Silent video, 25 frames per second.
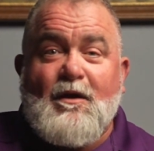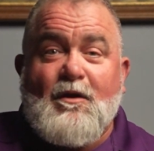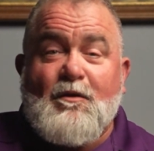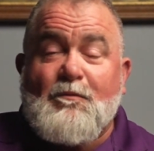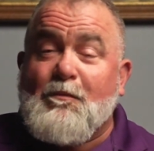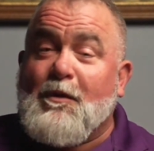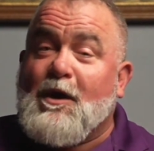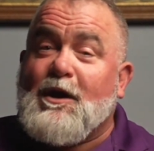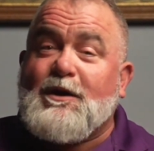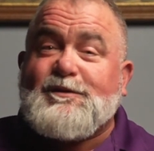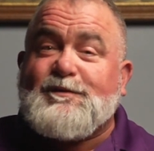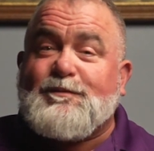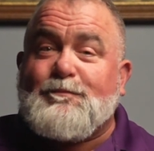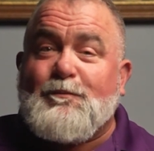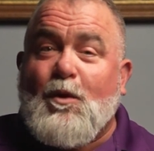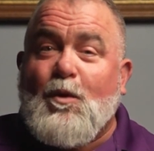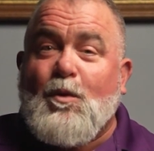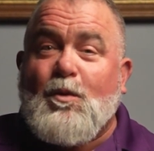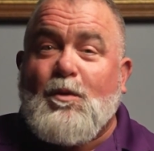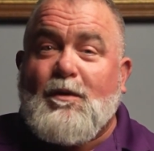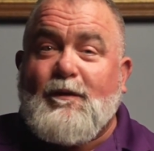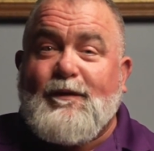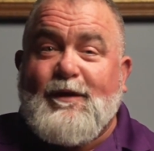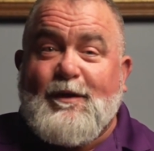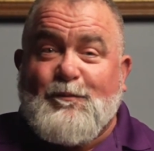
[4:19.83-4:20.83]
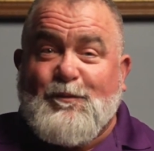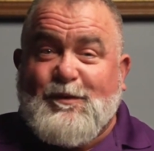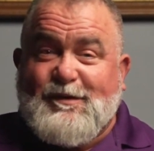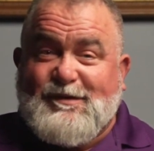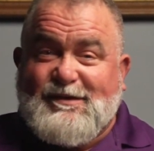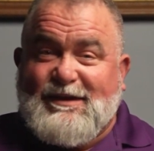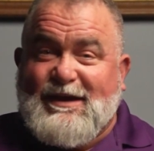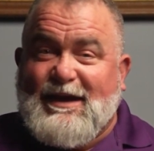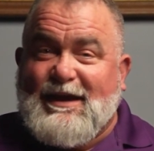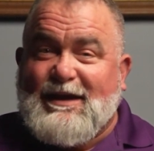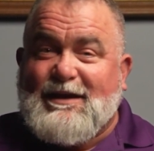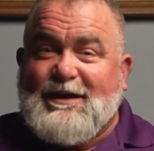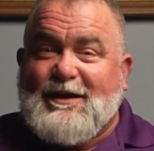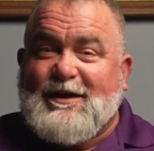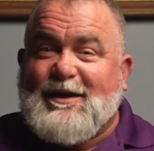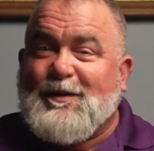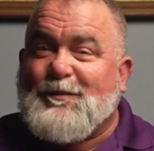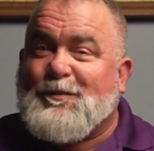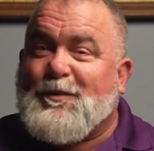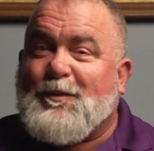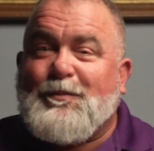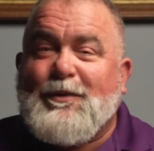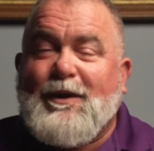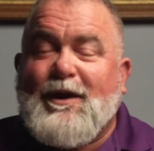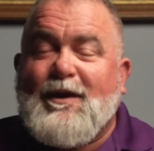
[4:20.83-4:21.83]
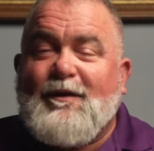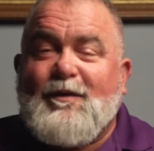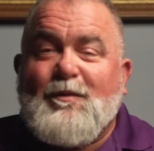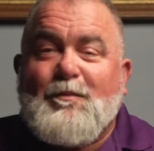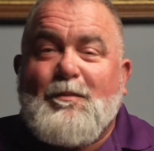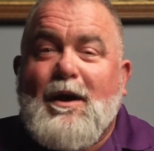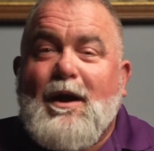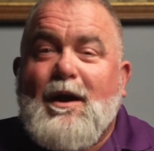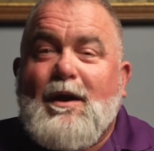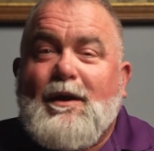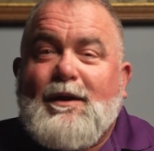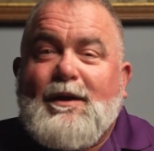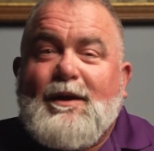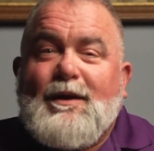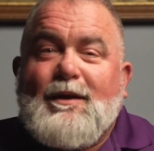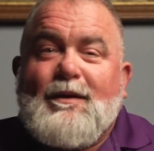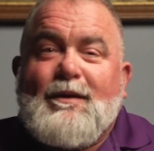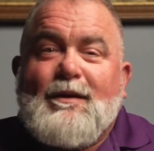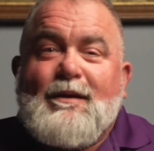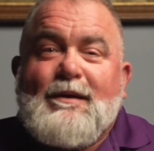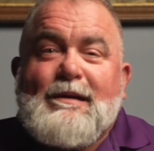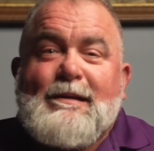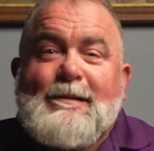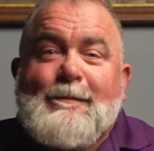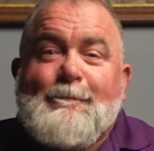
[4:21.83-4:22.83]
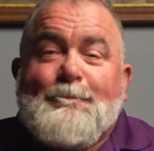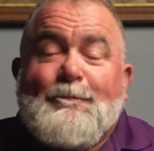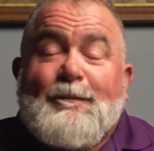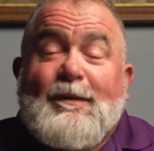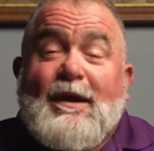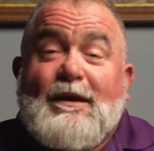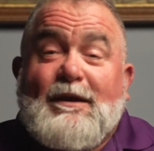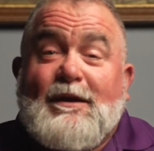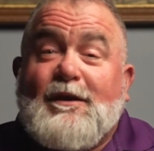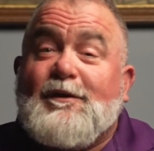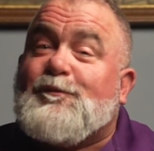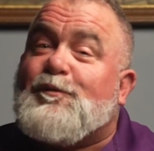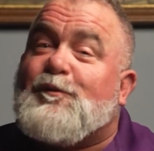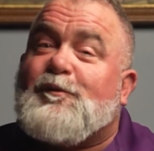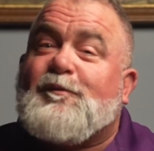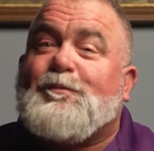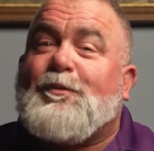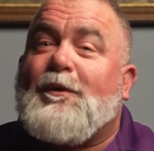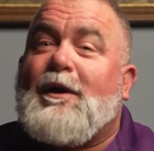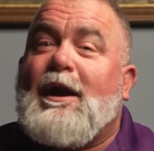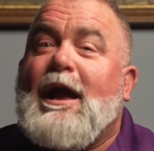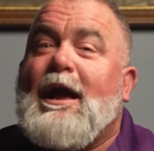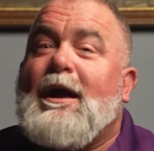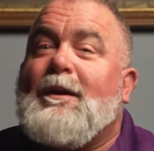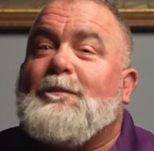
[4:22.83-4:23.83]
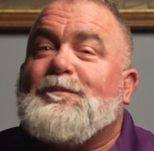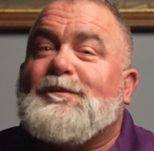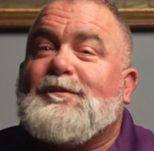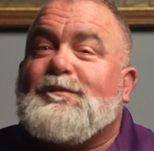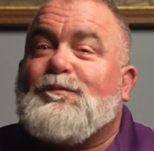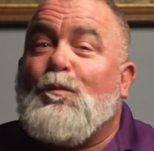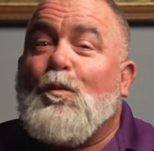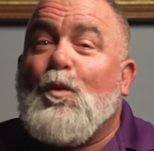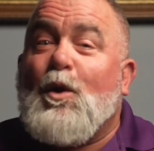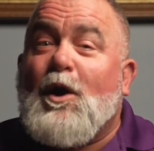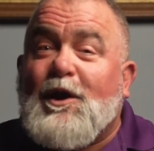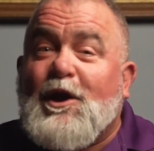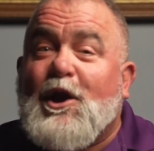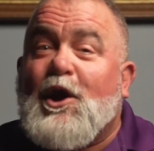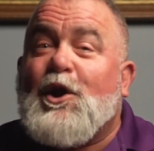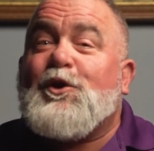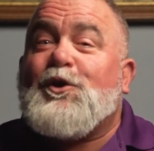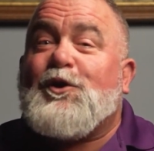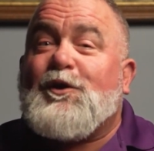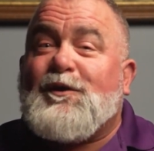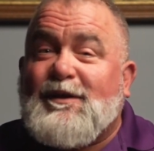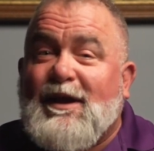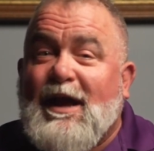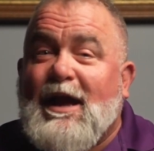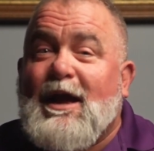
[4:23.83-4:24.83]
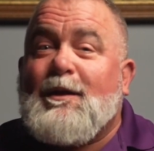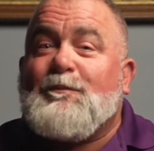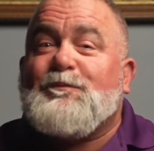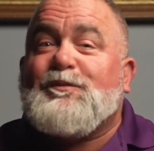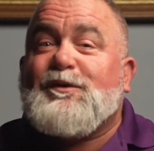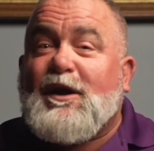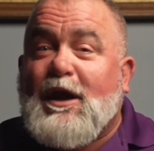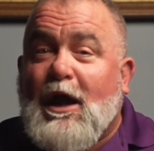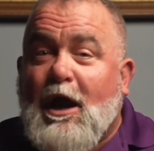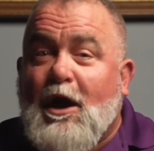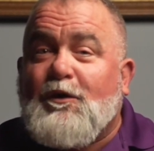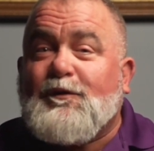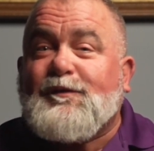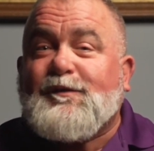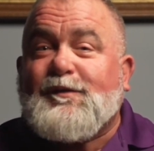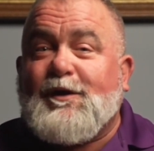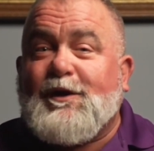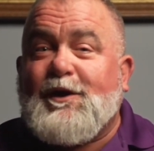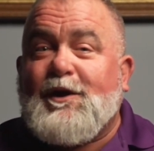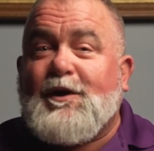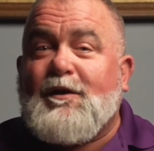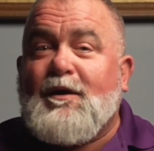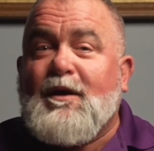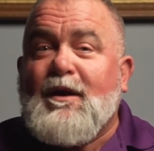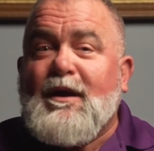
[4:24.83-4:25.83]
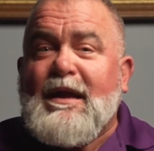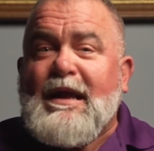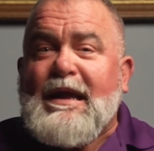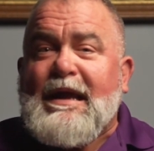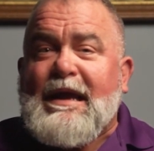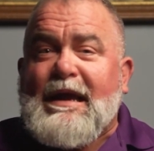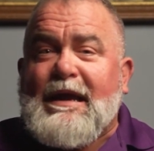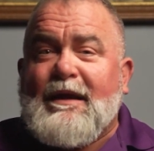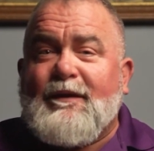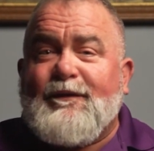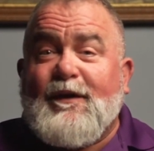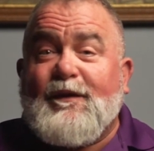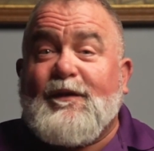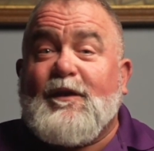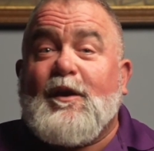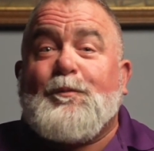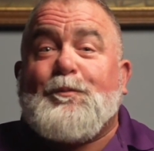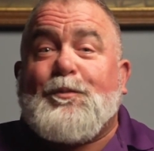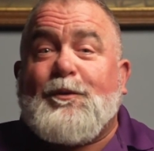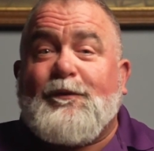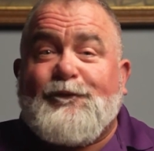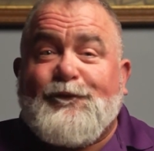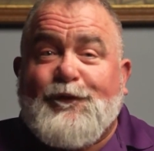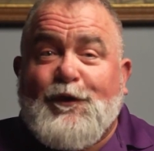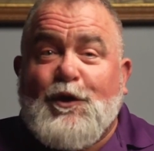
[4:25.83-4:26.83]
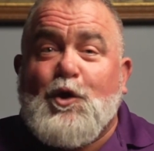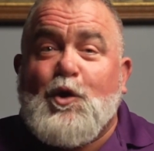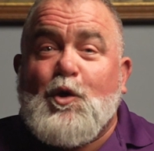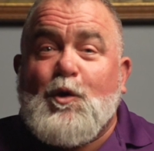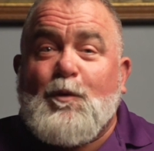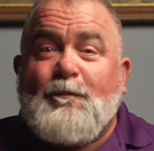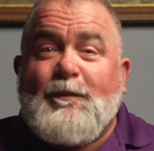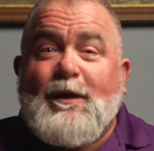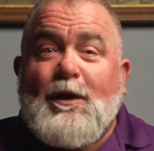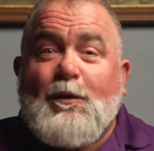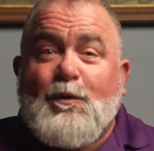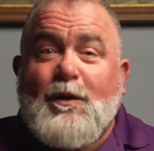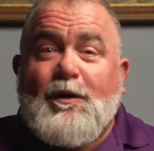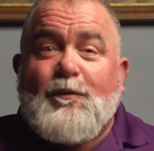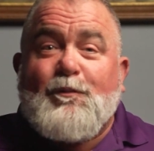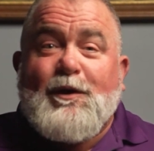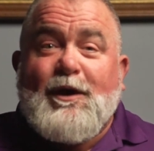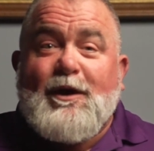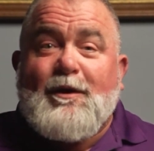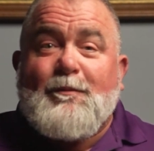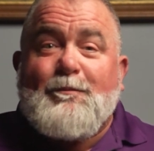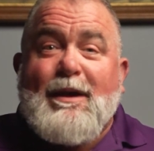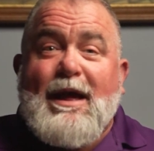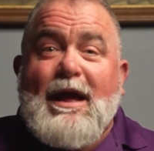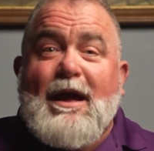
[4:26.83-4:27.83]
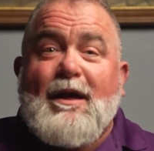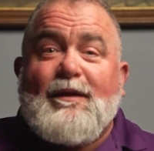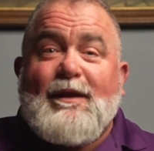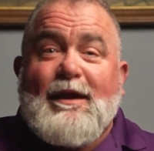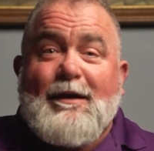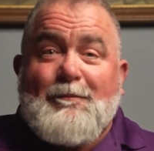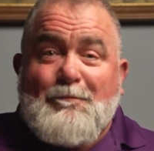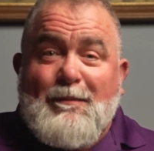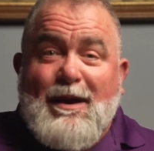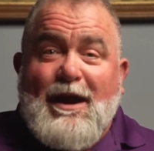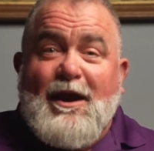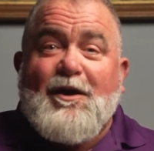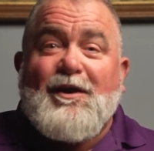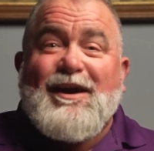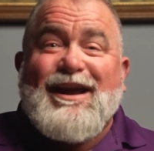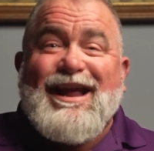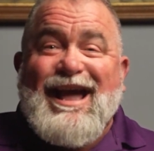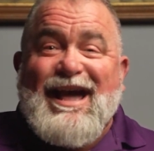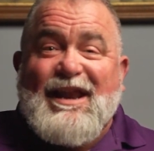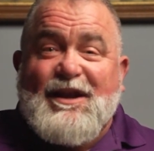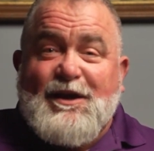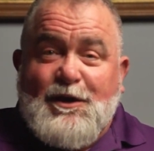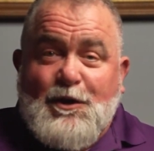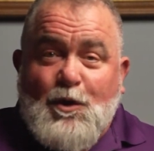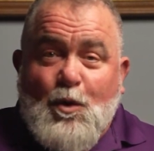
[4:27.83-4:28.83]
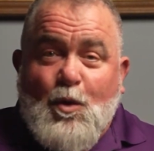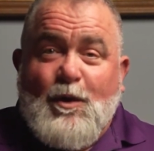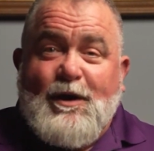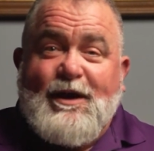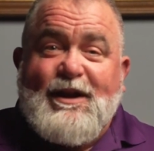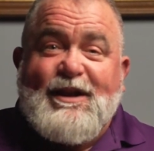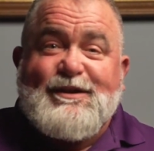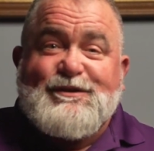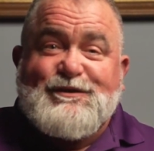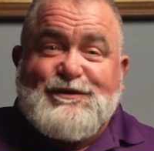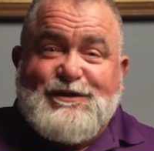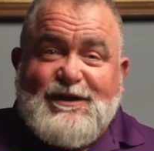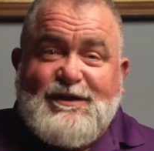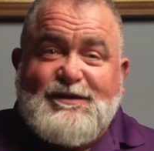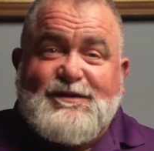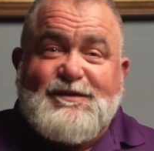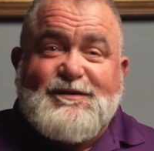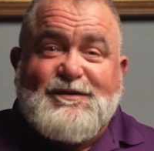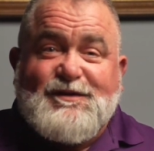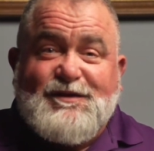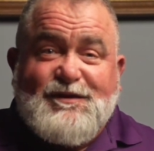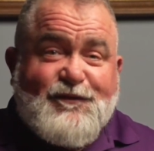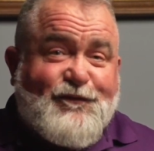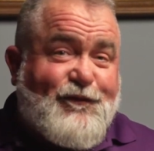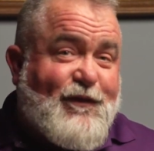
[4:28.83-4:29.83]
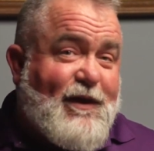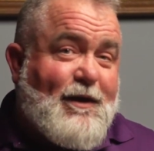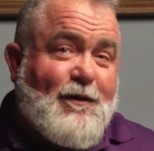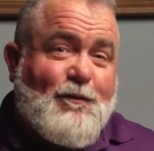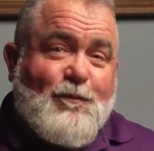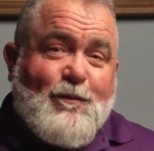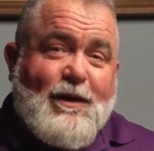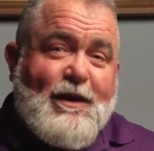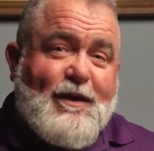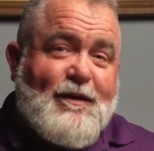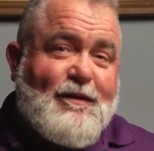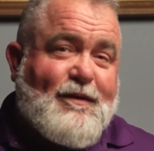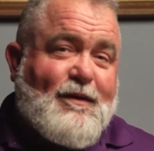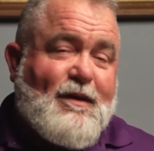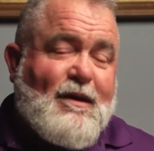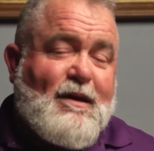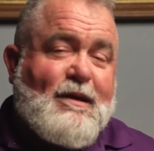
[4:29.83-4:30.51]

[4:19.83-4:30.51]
much more than was needed to prepare the body. And this was perhaps one hundred times costlier than the perfume that we read about that Mary had anointed Jesus' feet with.